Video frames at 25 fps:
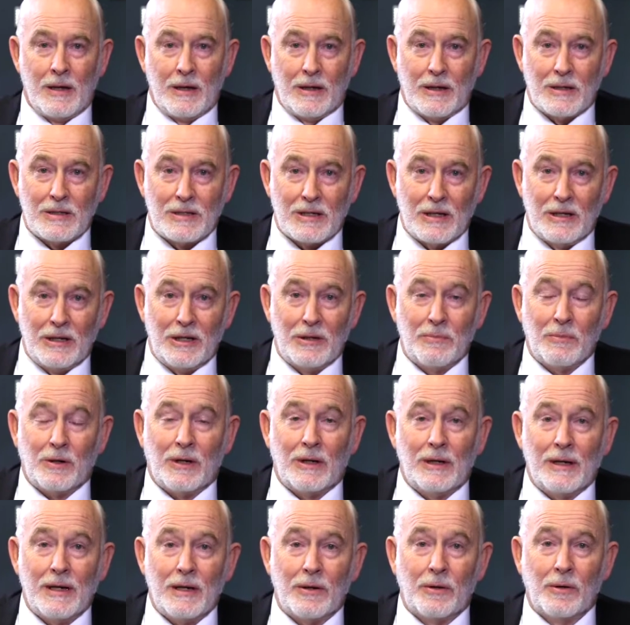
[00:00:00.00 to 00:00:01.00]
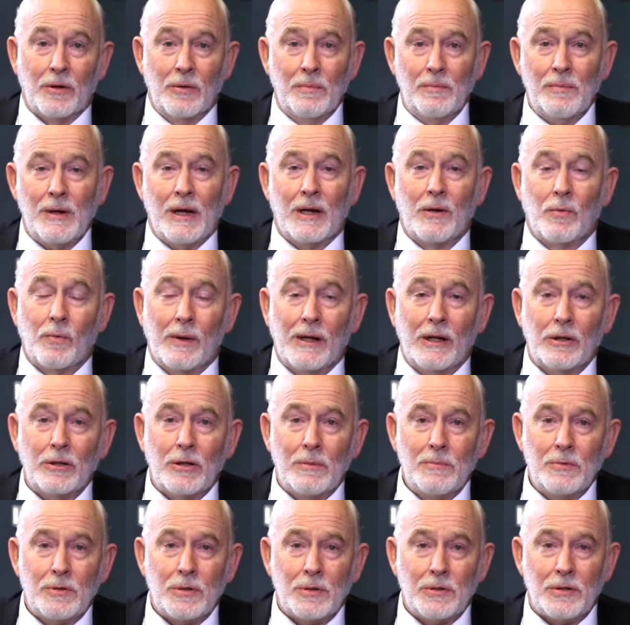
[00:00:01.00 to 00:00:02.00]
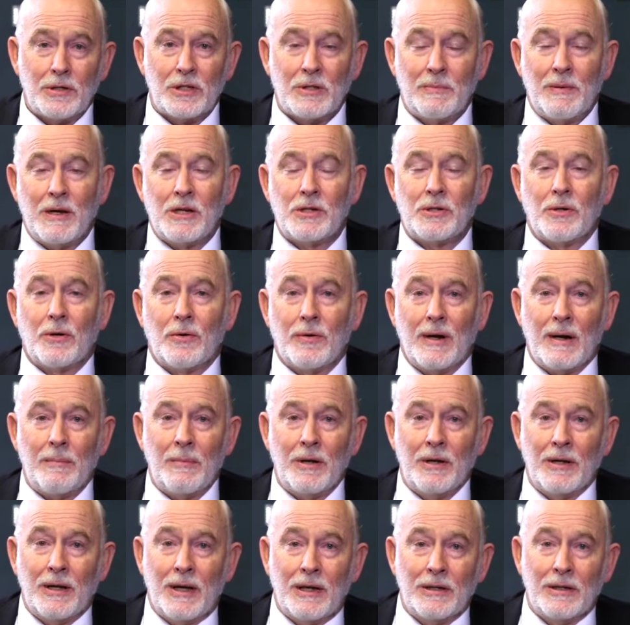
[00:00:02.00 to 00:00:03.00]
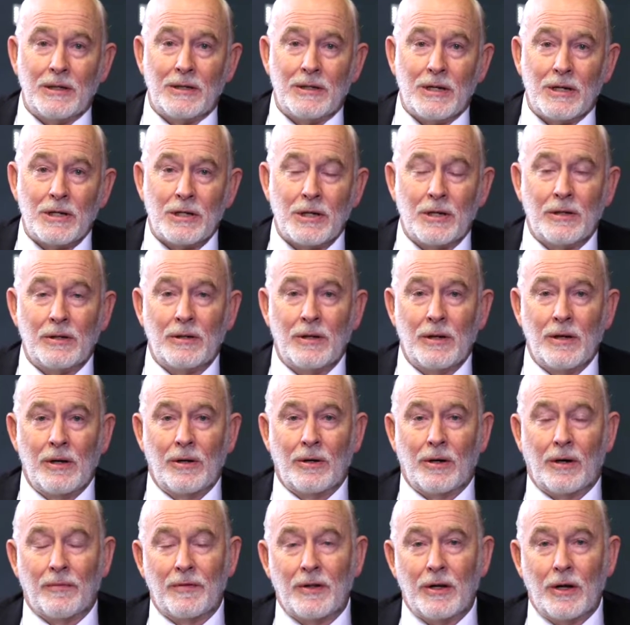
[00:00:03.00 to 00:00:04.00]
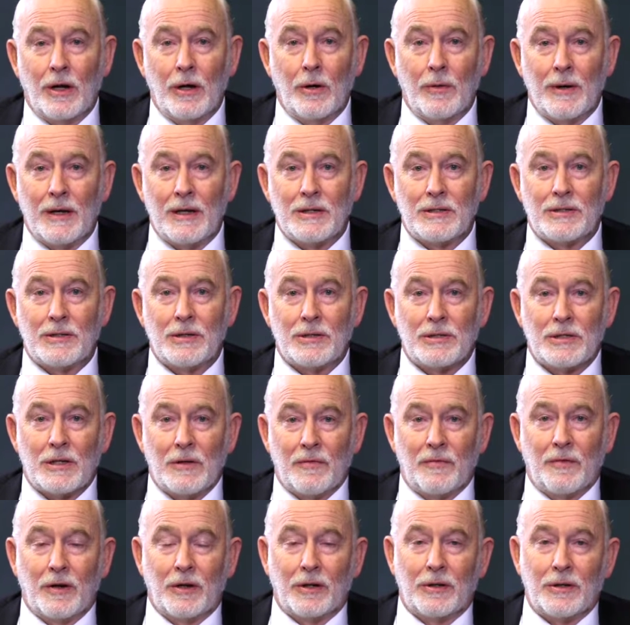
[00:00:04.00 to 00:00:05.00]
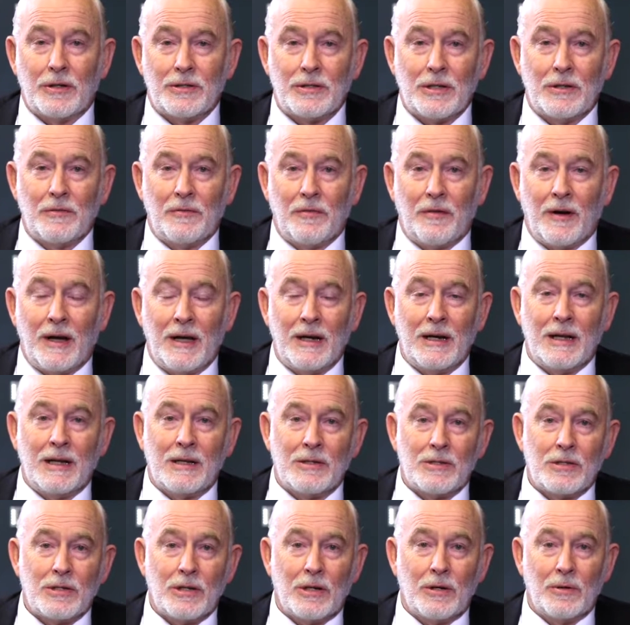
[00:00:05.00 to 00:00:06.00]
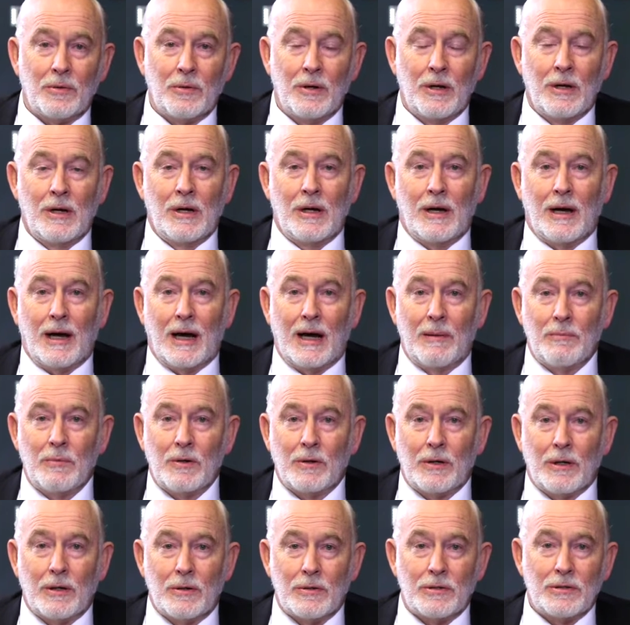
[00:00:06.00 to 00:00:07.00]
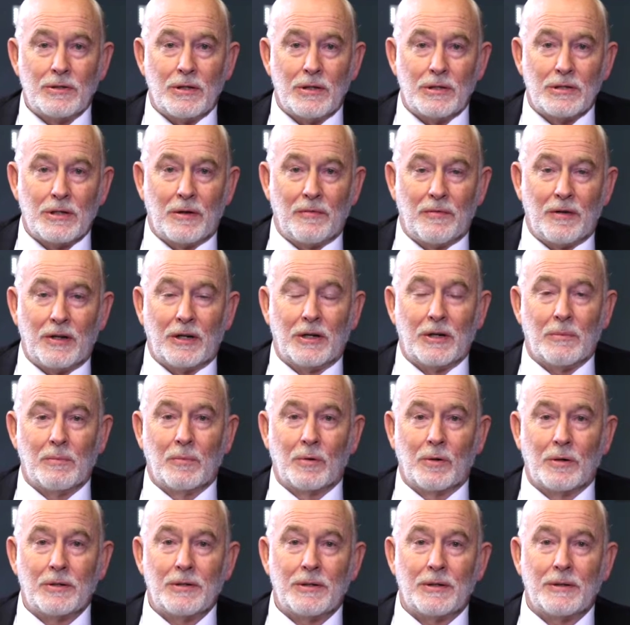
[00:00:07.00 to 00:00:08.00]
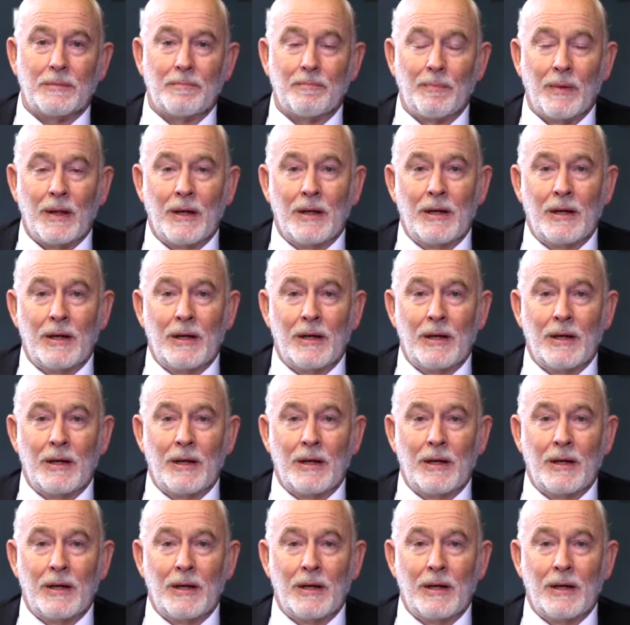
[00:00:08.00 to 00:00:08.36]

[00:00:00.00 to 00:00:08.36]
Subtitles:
Assalamu alaikum and welcome to the special Ramadan edition of the Oasis Focus and Finance Show. I'm your host Shafiq Morten.